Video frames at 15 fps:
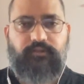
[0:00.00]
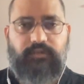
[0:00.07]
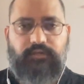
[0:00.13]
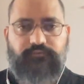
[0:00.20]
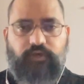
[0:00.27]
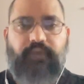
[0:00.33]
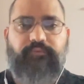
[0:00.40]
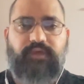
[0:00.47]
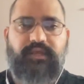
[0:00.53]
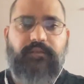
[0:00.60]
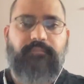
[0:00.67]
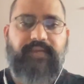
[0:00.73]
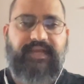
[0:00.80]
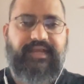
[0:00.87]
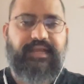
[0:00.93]
So I will
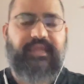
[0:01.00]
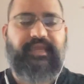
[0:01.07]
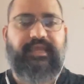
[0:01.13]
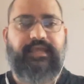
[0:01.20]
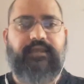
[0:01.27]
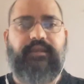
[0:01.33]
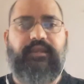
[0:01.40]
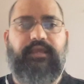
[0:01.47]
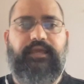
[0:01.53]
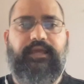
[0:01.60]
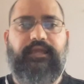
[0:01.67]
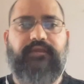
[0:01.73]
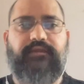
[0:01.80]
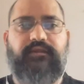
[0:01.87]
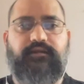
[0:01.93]
come back again
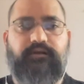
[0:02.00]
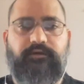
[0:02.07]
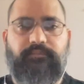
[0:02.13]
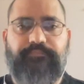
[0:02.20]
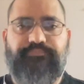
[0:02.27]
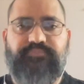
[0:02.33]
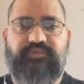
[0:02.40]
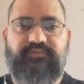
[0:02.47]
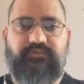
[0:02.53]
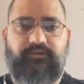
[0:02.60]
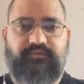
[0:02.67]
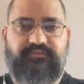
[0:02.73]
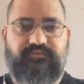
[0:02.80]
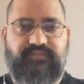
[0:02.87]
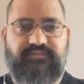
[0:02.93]
and um,
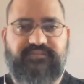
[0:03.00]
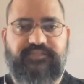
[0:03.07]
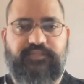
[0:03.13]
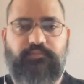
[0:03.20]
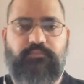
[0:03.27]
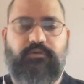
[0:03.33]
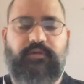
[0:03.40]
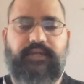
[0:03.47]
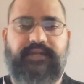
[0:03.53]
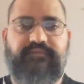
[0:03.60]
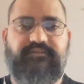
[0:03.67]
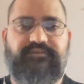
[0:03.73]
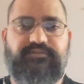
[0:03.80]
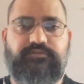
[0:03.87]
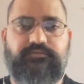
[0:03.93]
discuss this
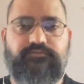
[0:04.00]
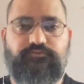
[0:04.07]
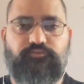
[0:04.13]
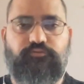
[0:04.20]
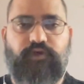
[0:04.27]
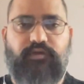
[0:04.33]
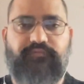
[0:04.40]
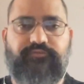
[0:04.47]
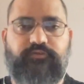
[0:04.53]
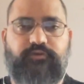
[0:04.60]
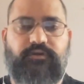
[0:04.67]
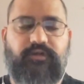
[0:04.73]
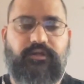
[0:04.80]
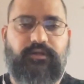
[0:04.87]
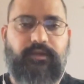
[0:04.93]
demonetization two
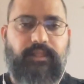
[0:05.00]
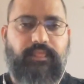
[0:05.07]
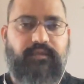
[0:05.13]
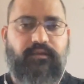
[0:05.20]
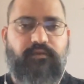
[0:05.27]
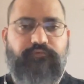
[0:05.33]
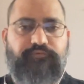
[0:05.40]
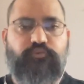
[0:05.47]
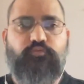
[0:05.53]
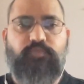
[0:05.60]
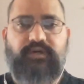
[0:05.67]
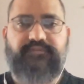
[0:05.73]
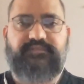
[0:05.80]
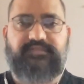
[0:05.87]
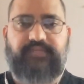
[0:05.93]
after few
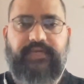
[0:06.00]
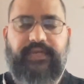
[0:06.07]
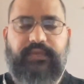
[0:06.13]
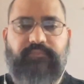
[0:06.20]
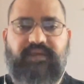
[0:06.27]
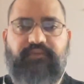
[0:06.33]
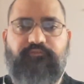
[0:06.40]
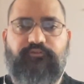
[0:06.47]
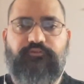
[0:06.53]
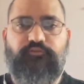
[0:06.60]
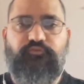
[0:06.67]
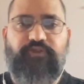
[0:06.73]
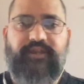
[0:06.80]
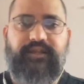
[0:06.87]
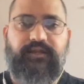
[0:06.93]
months time. I want to
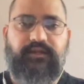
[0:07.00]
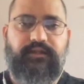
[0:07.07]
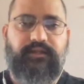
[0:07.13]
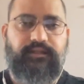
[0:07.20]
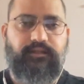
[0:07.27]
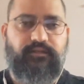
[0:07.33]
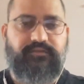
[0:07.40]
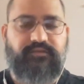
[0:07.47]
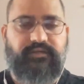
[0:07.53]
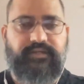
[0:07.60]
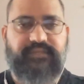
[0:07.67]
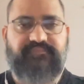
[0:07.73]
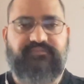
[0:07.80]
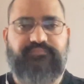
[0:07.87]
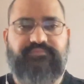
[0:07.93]
wait until
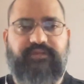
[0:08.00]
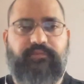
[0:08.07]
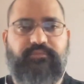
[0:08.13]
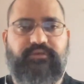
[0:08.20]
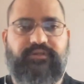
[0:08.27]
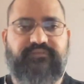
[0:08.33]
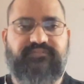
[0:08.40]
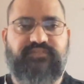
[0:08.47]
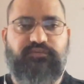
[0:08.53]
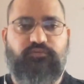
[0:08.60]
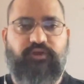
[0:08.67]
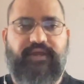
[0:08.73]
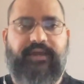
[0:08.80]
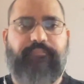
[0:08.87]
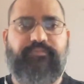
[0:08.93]
30th September and see
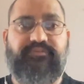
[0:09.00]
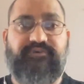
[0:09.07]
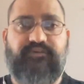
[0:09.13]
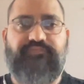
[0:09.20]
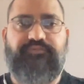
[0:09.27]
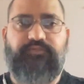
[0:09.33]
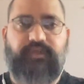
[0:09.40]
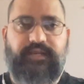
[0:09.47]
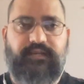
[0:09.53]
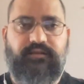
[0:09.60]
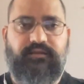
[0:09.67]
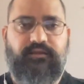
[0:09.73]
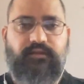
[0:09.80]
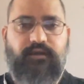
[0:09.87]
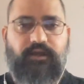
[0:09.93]
what happens after that.
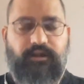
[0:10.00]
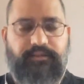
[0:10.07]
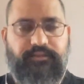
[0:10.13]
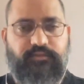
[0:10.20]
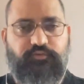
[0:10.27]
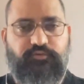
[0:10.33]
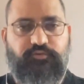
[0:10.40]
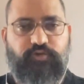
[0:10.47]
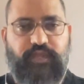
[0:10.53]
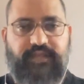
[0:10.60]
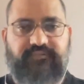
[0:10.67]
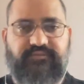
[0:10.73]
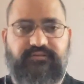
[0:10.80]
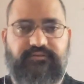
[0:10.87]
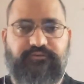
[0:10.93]
Are they going to
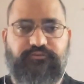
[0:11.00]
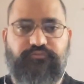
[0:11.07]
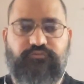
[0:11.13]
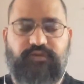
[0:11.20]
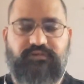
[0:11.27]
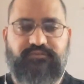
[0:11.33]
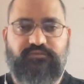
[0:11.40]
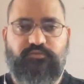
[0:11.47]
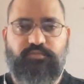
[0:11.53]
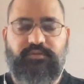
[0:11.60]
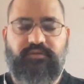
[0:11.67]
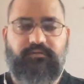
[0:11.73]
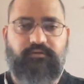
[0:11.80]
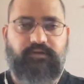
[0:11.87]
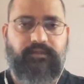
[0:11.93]
cancel the 2000 rupee
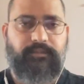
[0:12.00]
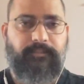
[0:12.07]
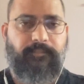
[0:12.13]
note?